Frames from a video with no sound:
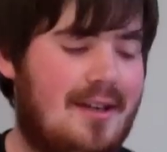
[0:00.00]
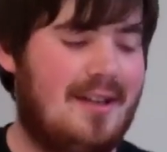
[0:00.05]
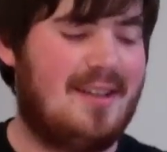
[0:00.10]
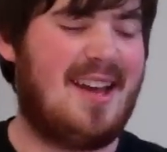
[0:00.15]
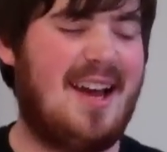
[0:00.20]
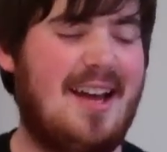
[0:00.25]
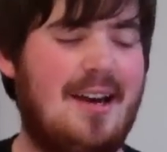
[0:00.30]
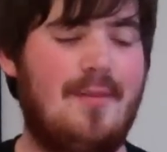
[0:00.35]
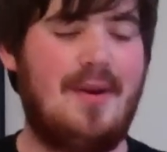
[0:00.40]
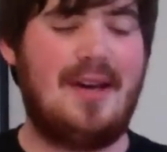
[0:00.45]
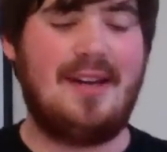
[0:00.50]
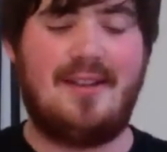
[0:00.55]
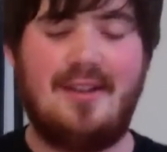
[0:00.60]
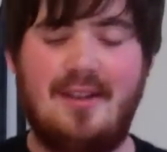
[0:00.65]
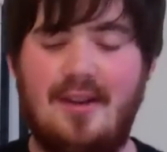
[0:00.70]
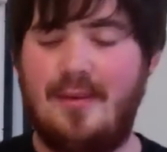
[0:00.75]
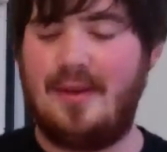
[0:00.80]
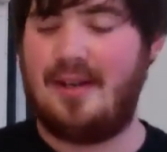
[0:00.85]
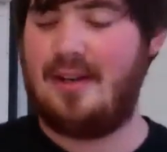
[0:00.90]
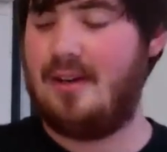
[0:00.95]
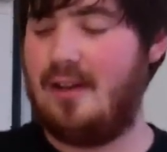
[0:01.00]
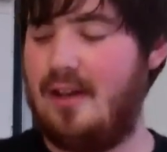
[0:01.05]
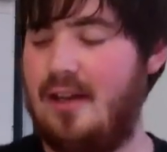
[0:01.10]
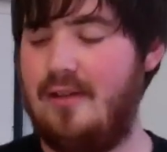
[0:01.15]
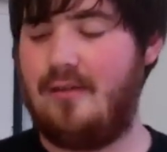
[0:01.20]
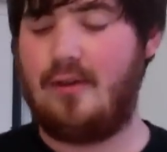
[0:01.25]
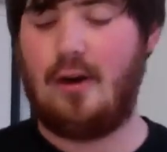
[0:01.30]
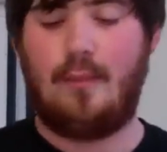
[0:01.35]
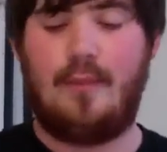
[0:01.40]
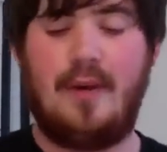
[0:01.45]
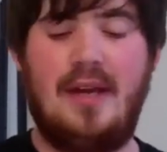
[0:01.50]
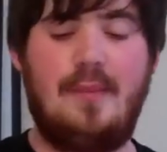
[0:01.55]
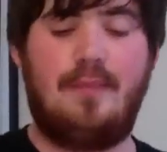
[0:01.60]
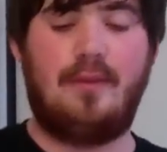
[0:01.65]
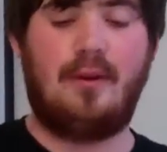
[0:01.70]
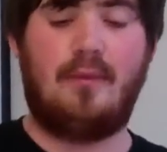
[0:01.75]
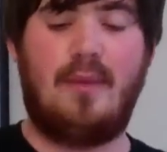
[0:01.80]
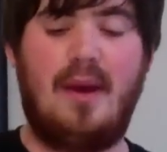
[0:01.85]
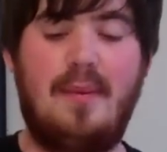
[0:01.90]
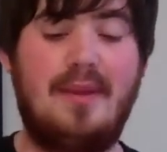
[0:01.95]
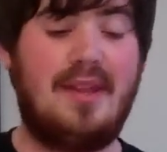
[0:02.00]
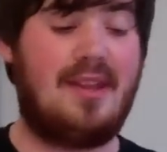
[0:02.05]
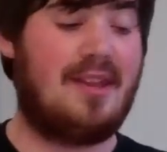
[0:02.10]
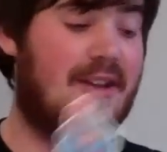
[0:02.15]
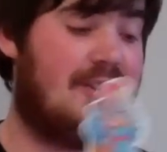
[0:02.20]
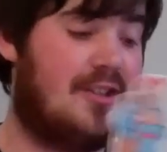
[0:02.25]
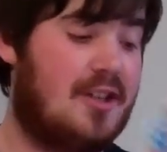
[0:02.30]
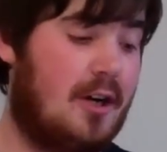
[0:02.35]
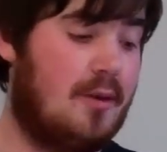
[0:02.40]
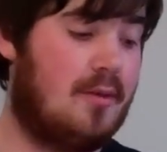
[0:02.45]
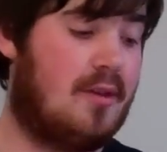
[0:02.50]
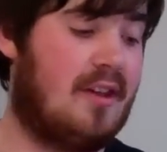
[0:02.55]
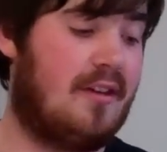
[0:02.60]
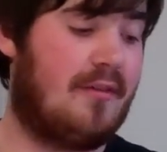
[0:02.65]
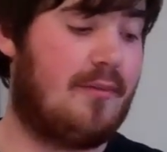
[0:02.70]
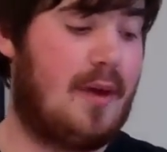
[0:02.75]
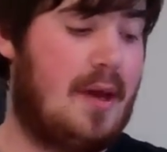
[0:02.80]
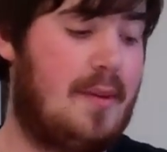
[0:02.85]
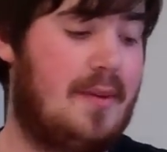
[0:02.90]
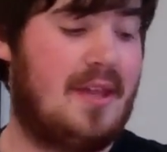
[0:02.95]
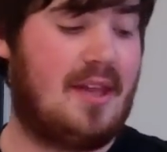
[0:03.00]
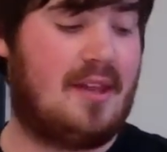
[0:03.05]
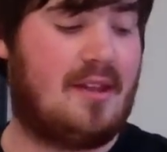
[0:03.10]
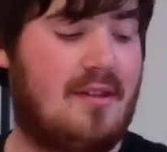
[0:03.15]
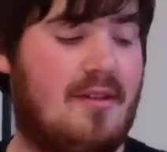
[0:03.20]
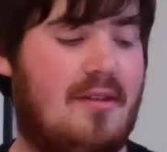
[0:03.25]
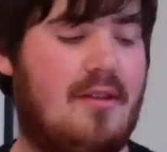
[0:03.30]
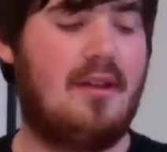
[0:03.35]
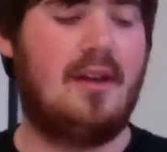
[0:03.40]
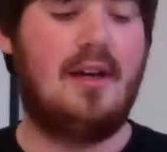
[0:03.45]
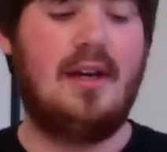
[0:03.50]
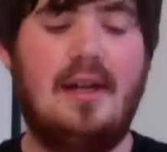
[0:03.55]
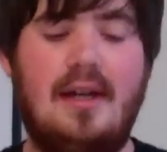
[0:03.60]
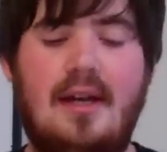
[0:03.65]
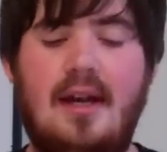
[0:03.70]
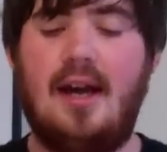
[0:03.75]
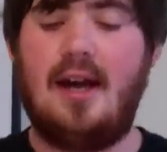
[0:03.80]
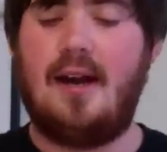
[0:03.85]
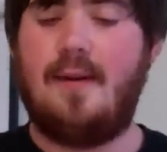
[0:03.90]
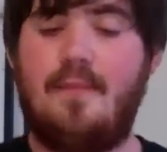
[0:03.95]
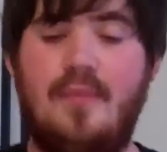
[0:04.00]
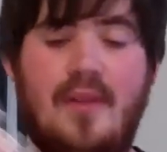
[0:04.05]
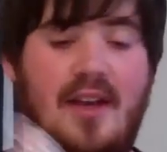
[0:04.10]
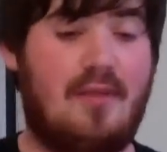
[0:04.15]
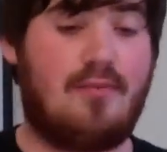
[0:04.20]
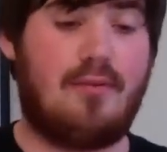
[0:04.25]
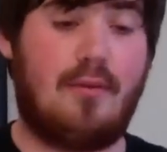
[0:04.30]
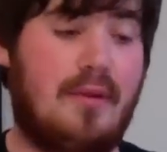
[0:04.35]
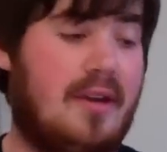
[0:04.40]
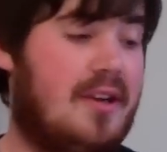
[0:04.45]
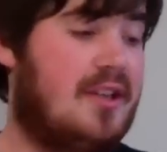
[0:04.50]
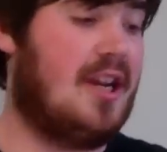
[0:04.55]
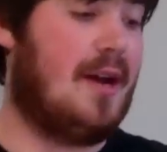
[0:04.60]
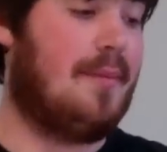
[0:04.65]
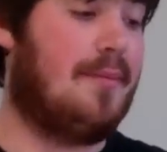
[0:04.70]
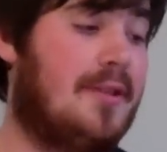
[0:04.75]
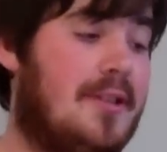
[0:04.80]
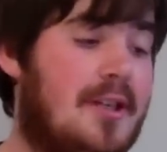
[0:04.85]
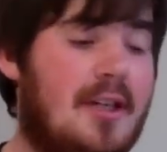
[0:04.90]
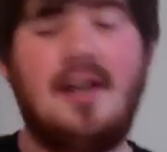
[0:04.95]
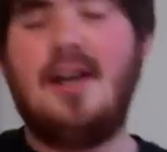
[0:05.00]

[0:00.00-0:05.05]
is it animated? I mean, like, you've got people. Maybe this is Joseph. Maybe this is that's probably a shepherd.